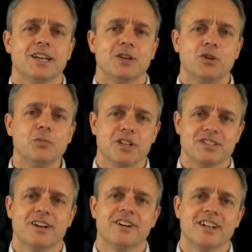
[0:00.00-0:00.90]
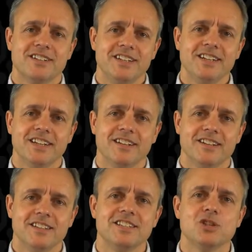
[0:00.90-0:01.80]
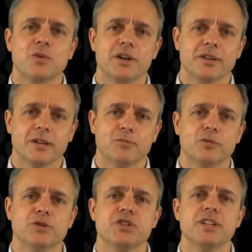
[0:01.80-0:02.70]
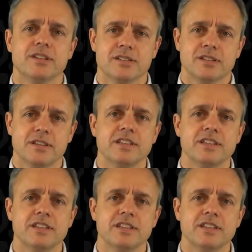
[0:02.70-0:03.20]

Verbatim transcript: humans are not needed, this is where you can put machines.